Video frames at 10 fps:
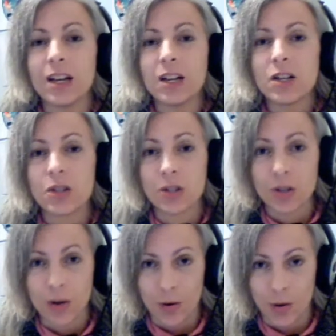
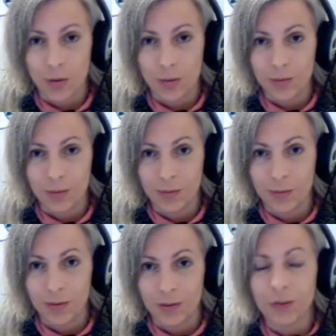So
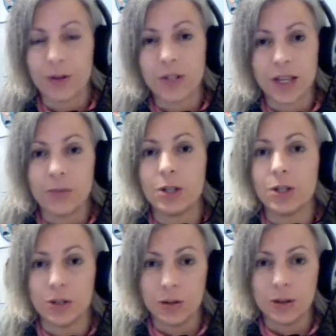the first thing we
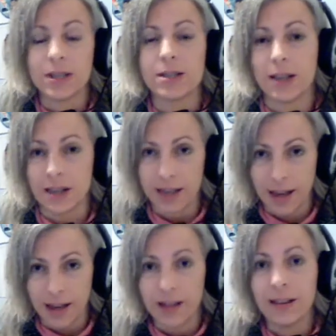do is
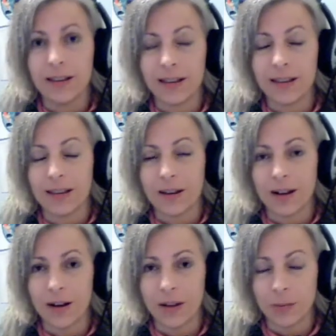exhale
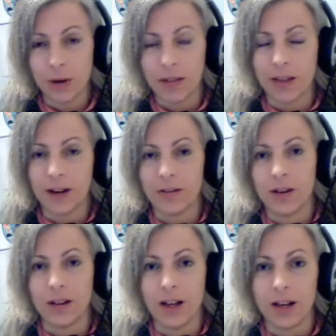all the breath out of
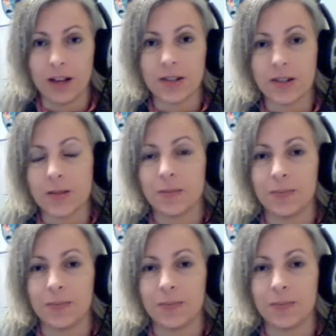our lungs,